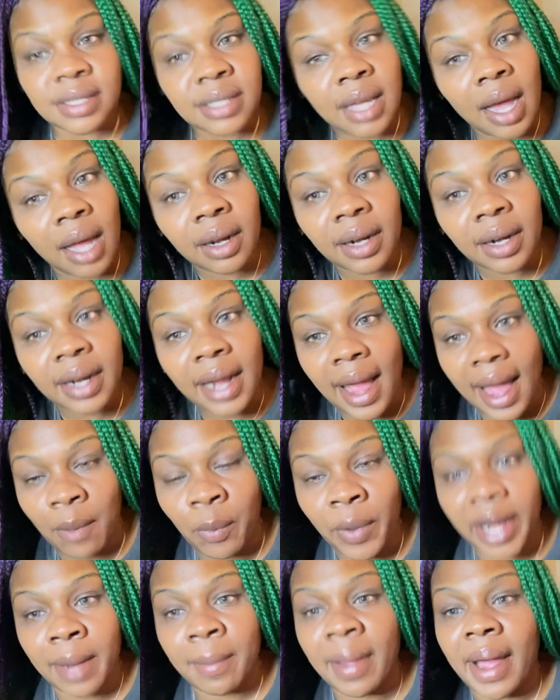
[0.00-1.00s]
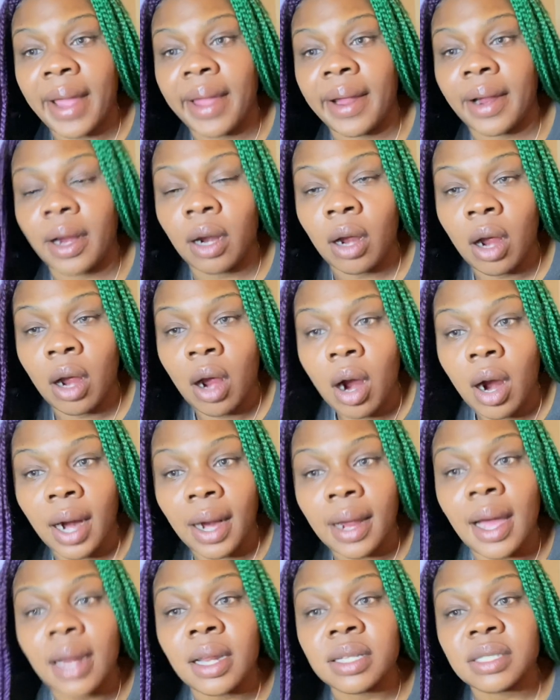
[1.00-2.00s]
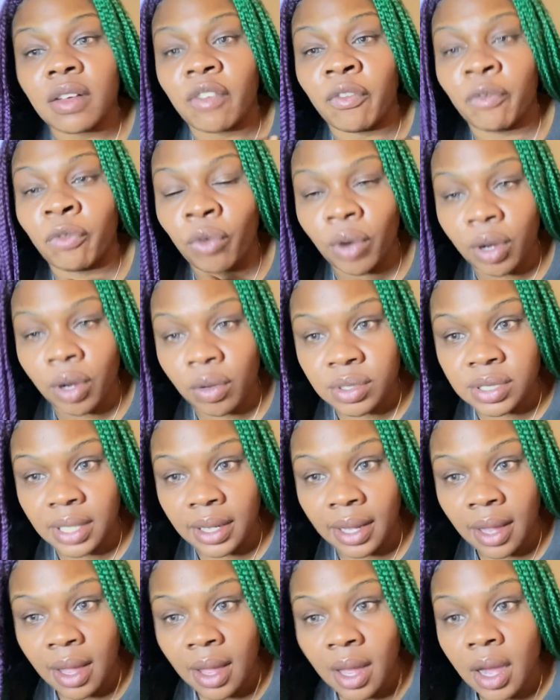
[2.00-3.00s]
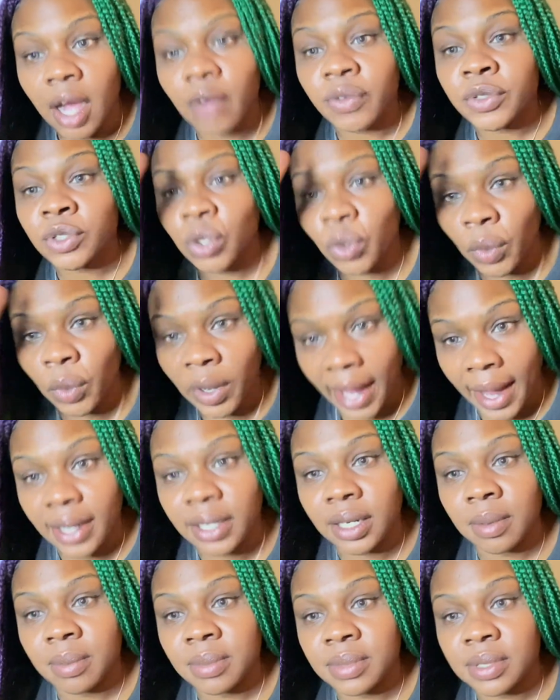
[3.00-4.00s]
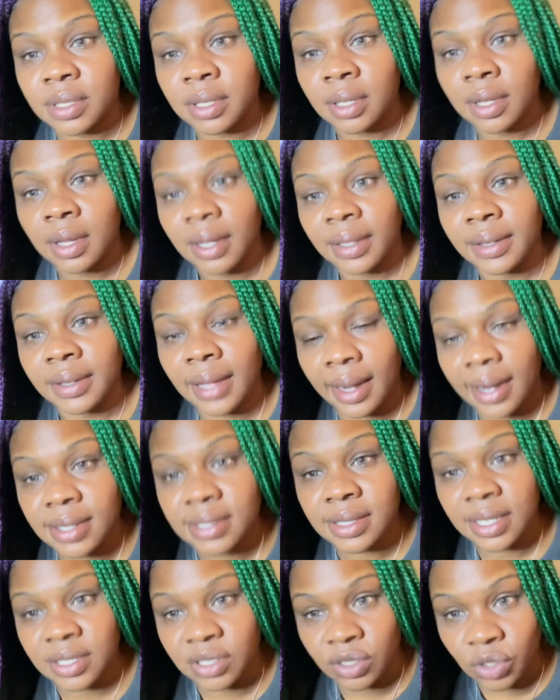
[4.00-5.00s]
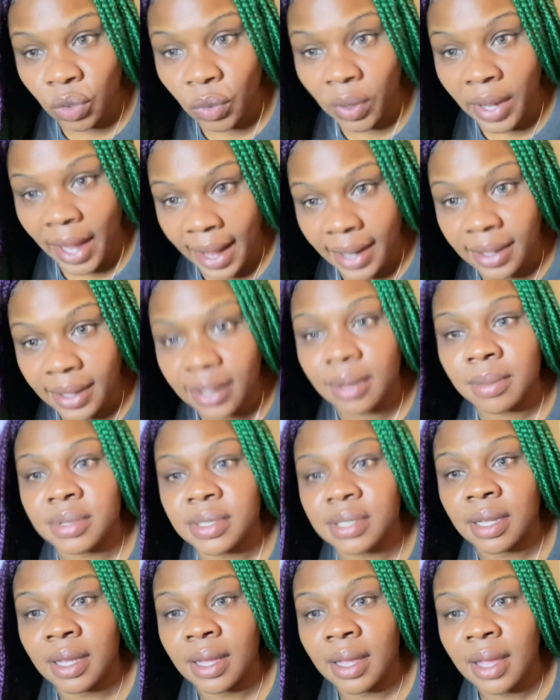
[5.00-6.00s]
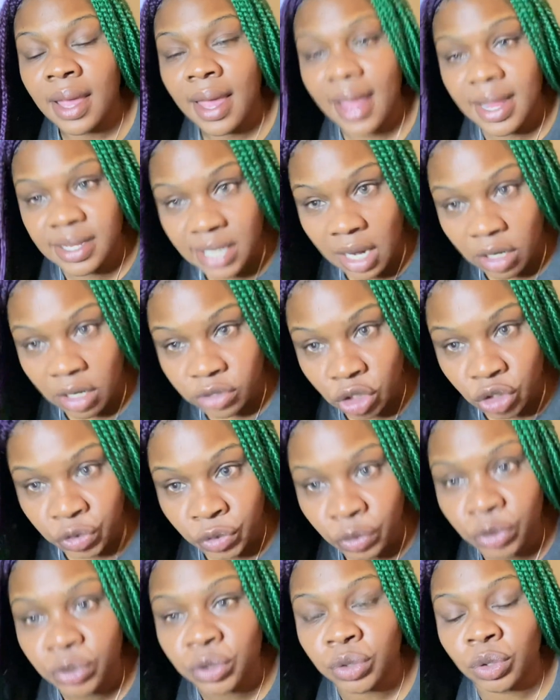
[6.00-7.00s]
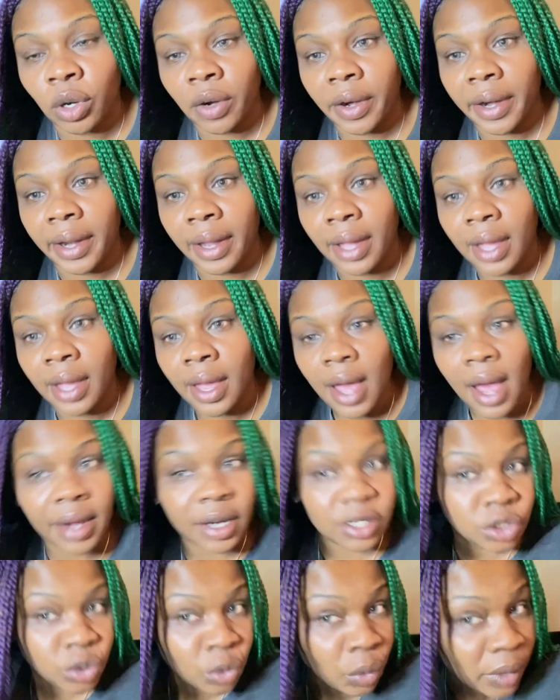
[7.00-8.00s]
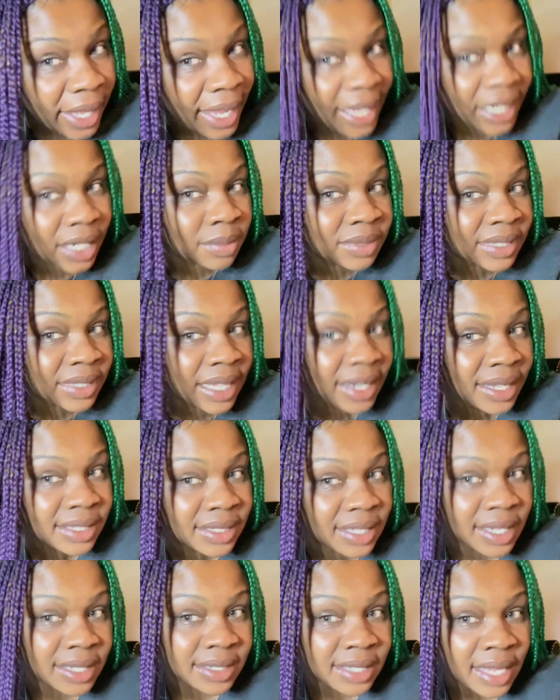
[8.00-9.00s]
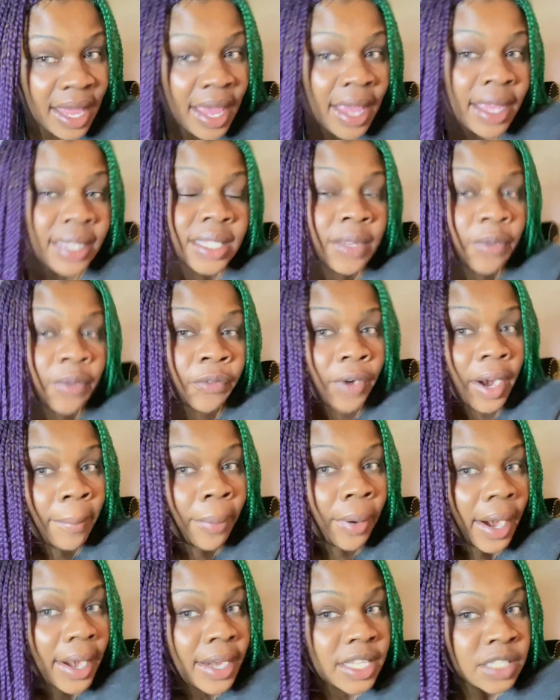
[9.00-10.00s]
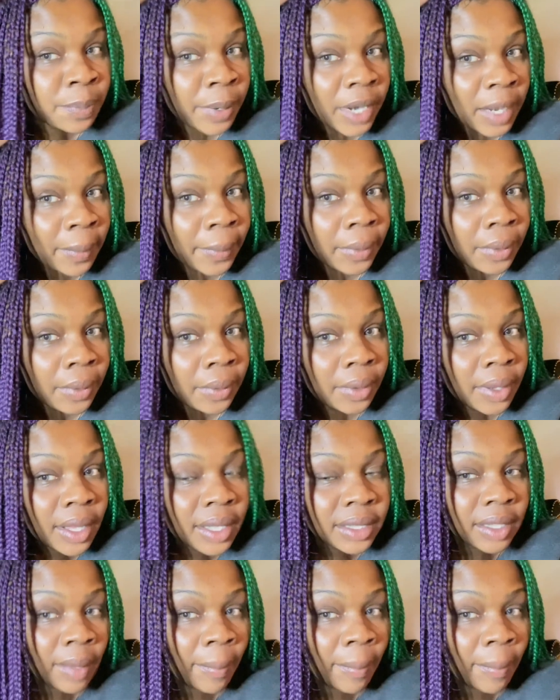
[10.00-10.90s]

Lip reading: color that I wear in my hair are colors of royalty, of two kingdoms that exist, two kingdoms. It tells a true story of the two kingdoms that exist. The front part is purple. The